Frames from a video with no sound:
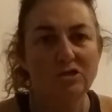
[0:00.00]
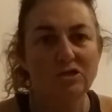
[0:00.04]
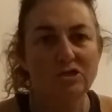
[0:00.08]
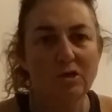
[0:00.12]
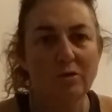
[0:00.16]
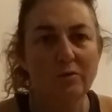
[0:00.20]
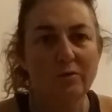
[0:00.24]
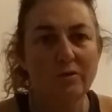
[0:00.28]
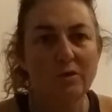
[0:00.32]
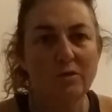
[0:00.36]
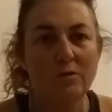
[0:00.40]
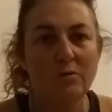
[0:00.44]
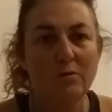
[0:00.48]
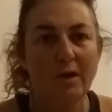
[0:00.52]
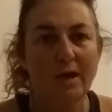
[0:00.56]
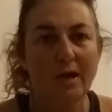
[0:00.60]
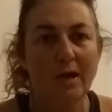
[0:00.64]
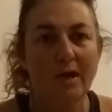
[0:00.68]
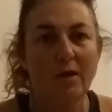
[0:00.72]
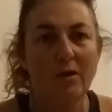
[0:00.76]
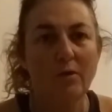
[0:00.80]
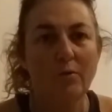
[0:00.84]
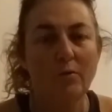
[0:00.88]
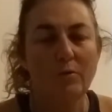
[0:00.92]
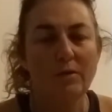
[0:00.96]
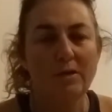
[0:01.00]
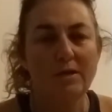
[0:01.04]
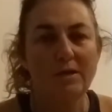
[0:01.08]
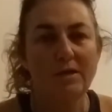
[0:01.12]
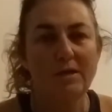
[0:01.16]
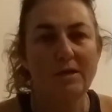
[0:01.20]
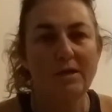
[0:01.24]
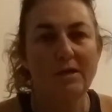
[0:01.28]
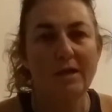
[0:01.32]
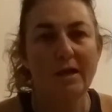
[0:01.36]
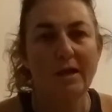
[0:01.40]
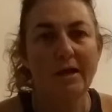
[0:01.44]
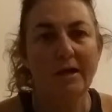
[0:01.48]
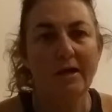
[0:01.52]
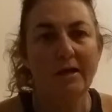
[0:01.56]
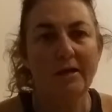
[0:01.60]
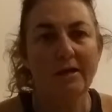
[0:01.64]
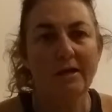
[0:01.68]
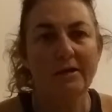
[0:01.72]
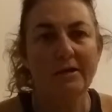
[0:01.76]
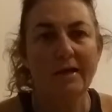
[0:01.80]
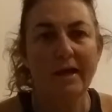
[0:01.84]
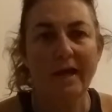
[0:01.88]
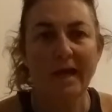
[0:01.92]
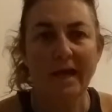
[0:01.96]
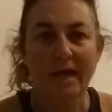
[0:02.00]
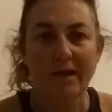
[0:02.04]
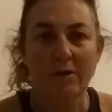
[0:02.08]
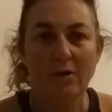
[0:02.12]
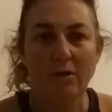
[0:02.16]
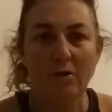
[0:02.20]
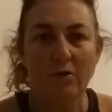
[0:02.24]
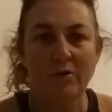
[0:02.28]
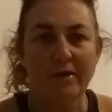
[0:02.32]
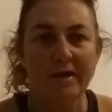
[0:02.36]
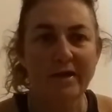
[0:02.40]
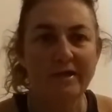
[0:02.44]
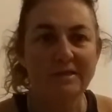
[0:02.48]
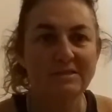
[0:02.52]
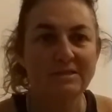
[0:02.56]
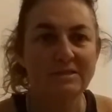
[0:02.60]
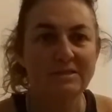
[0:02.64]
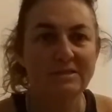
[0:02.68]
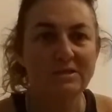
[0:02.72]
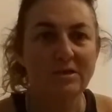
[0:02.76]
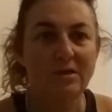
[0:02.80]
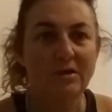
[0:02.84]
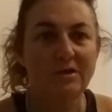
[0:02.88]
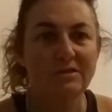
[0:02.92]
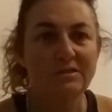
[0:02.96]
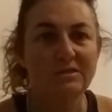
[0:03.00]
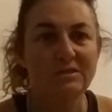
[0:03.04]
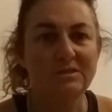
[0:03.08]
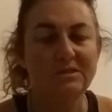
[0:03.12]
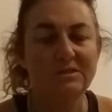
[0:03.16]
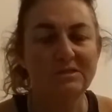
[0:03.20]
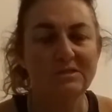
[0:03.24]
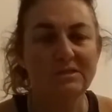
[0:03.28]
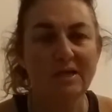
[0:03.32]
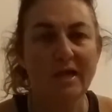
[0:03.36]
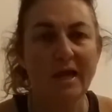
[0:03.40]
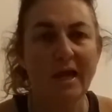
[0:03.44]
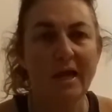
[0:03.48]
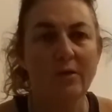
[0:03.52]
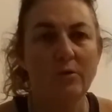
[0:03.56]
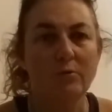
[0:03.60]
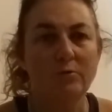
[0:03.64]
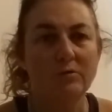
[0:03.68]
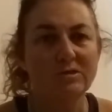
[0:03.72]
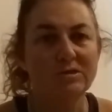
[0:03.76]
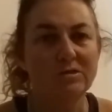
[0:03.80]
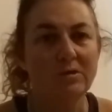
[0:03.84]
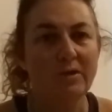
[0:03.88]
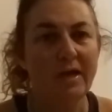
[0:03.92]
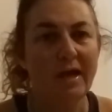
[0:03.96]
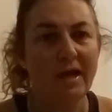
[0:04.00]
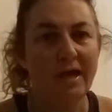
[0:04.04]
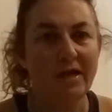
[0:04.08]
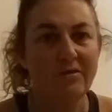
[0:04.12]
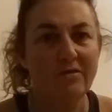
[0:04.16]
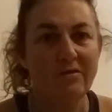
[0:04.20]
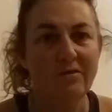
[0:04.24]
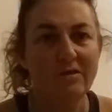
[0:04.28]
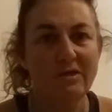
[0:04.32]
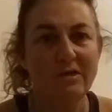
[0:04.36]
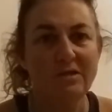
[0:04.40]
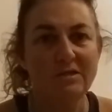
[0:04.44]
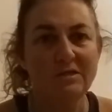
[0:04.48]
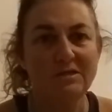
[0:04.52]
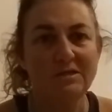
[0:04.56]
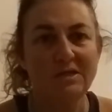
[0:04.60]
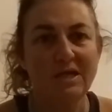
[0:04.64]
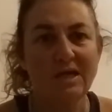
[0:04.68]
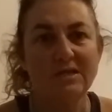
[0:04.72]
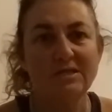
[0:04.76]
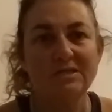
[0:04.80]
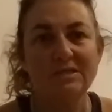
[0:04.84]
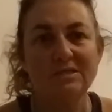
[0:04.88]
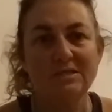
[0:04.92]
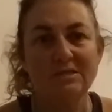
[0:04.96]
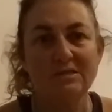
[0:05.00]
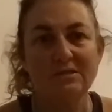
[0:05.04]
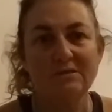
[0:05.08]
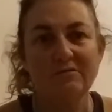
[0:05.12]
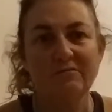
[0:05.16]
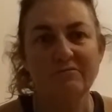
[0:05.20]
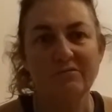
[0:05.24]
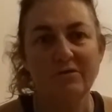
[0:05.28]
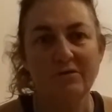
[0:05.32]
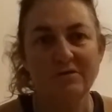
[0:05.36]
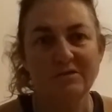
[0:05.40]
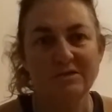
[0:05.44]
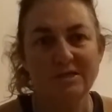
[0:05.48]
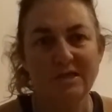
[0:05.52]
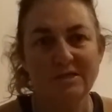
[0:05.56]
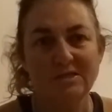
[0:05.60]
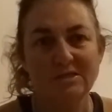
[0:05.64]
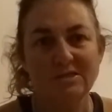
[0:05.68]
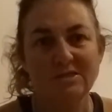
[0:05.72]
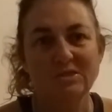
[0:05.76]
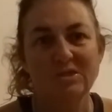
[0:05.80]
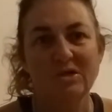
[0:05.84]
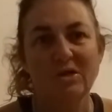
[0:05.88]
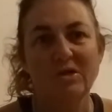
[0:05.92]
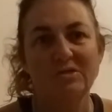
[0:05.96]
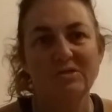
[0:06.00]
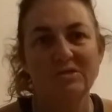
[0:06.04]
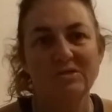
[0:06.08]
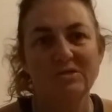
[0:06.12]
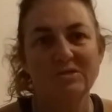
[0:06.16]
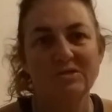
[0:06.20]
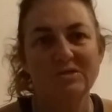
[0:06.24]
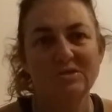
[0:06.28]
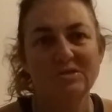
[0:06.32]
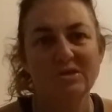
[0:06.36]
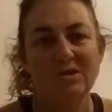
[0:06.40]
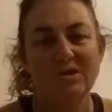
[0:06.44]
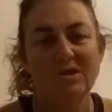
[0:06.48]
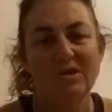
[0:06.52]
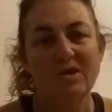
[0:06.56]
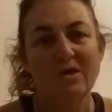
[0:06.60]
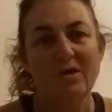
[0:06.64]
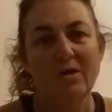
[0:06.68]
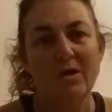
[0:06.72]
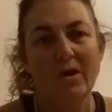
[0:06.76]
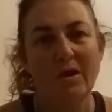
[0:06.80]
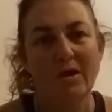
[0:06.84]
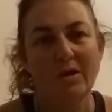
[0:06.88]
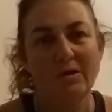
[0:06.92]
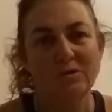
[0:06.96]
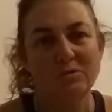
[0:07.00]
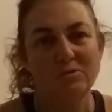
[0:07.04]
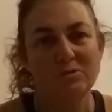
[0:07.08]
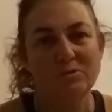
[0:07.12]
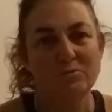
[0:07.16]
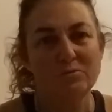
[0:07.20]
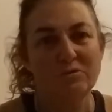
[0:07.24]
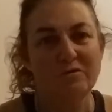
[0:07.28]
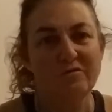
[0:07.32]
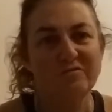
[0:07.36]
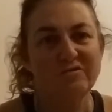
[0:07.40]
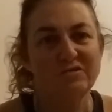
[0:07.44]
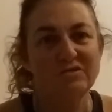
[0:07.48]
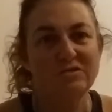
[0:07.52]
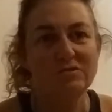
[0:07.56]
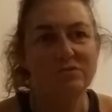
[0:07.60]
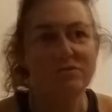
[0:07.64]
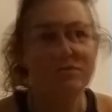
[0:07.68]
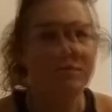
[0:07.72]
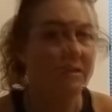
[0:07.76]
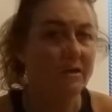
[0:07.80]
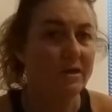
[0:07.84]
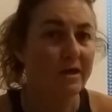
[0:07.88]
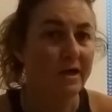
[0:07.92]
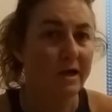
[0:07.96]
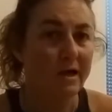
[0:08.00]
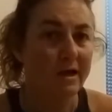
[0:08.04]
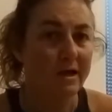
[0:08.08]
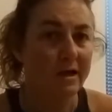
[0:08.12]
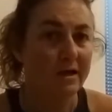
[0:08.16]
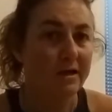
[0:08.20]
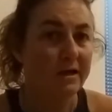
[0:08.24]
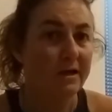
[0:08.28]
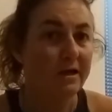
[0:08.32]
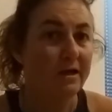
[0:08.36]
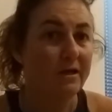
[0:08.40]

showing you how we uh, can add on exercises and also add the intensity of those exercises as we move to the, uh,